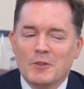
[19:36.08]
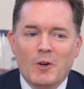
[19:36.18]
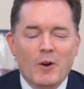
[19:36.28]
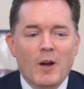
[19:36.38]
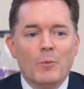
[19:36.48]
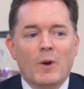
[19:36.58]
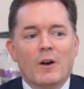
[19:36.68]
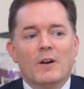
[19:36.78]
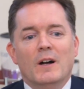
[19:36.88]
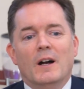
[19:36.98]
All right.
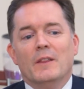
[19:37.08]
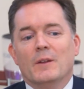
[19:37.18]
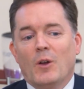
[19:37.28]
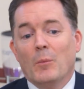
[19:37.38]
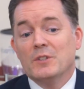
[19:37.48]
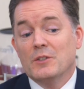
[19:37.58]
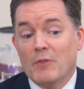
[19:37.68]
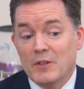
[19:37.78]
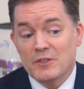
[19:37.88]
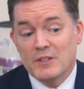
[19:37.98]
Well, the competition
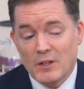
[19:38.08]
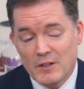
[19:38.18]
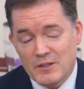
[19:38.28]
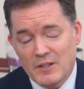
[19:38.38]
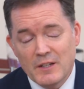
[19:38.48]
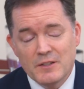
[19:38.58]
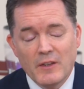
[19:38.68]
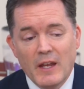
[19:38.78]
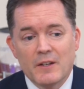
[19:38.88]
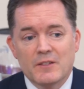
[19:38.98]
runs until, as I say, until
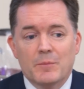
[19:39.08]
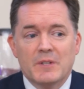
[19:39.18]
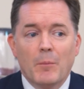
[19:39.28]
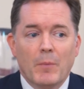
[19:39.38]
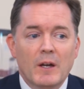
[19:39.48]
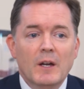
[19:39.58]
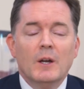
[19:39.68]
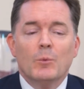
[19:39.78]
the end of September.